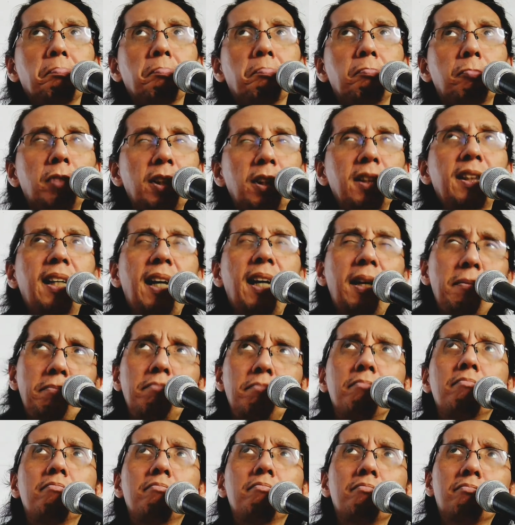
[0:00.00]
When did it
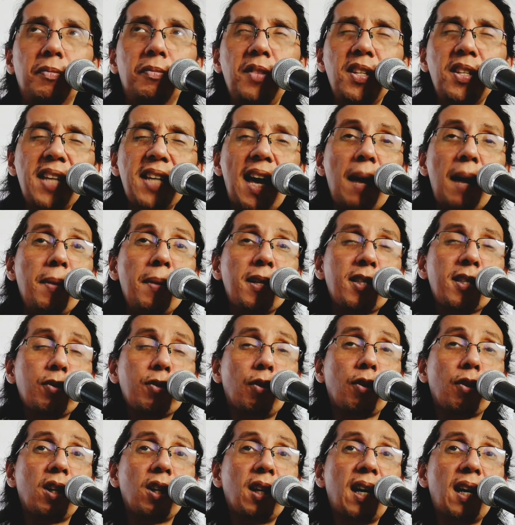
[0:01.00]
end? This anime
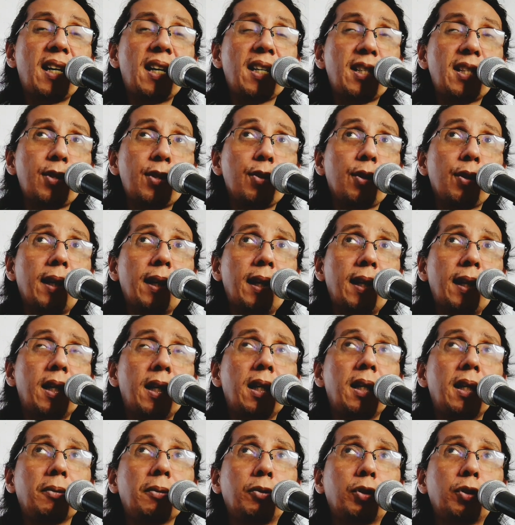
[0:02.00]
storyline has took
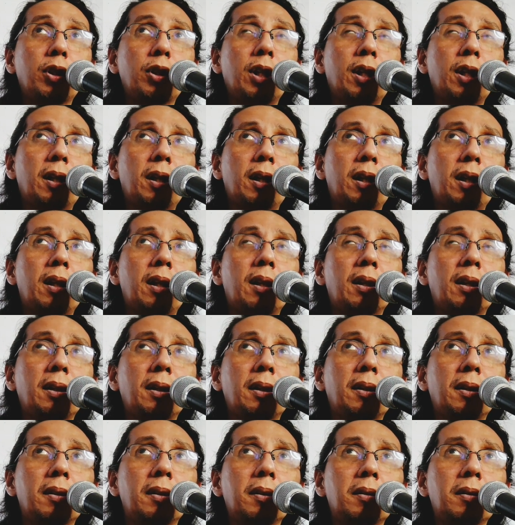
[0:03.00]

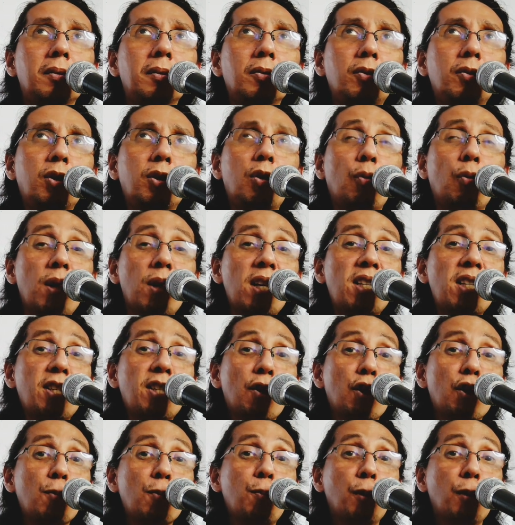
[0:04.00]
a really
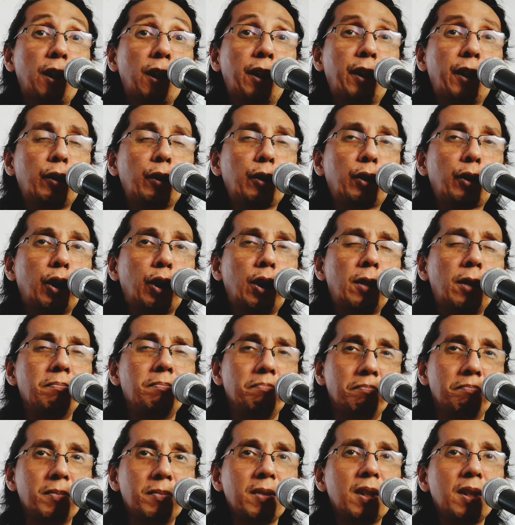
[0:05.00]
serious political turn.
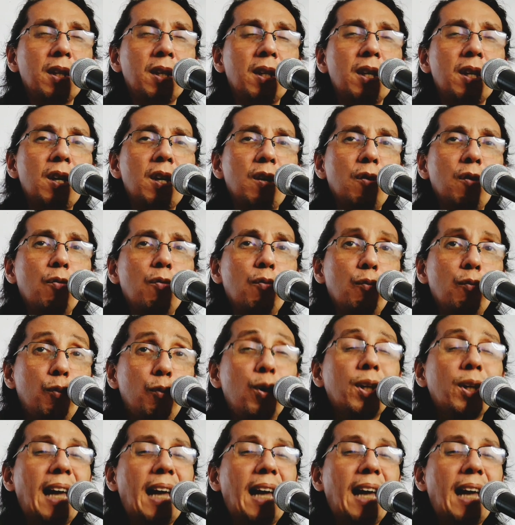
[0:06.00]
We'll